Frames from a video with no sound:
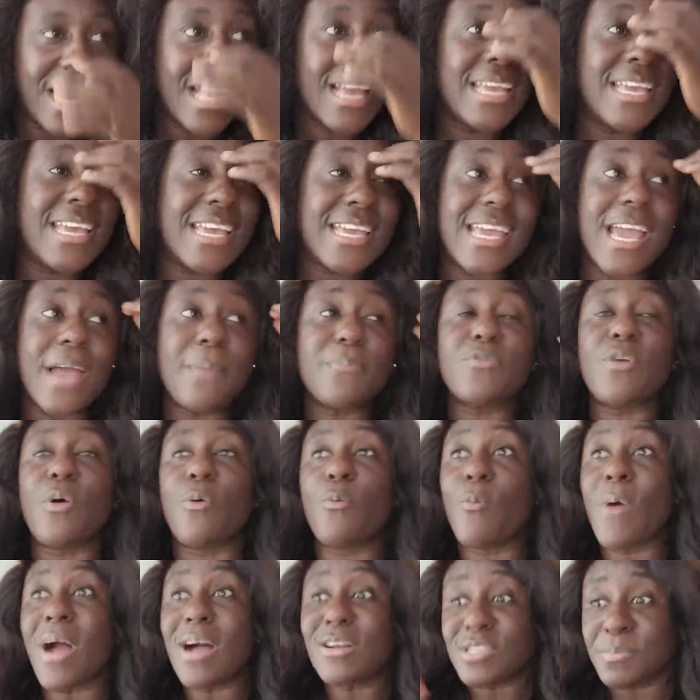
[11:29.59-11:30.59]
He kept
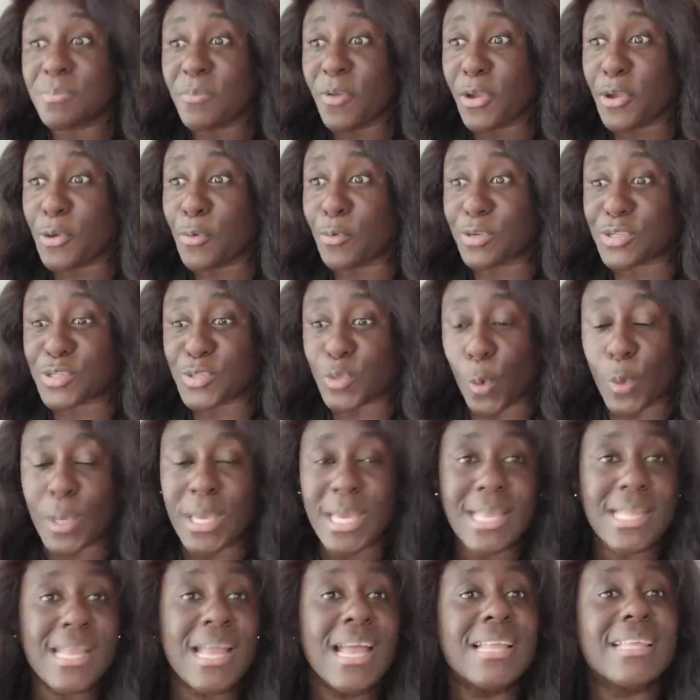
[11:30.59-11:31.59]
on, whilst Miracle was
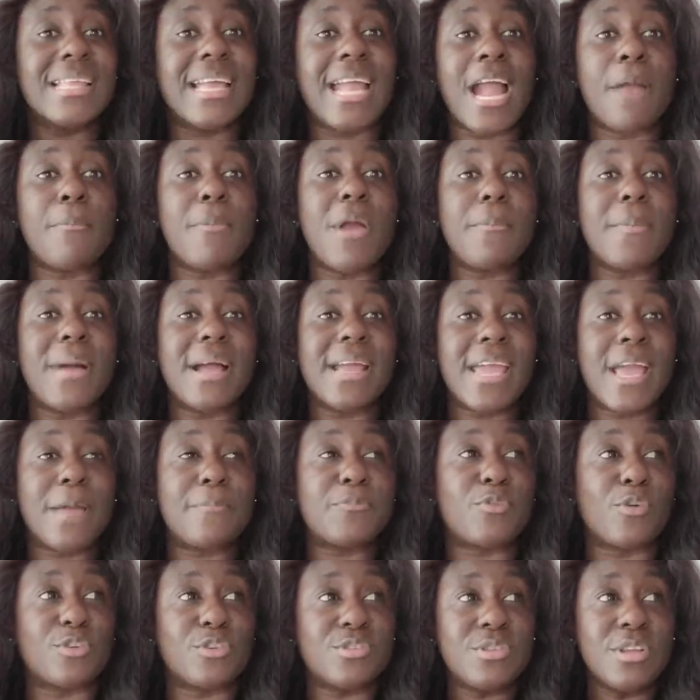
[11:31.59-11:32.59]
talking, the cameraman
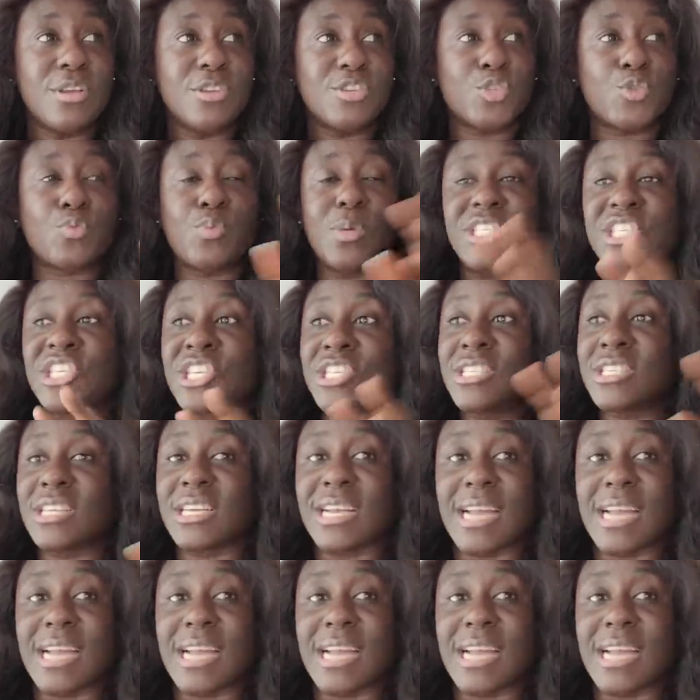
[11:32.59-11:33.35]
kept on switching the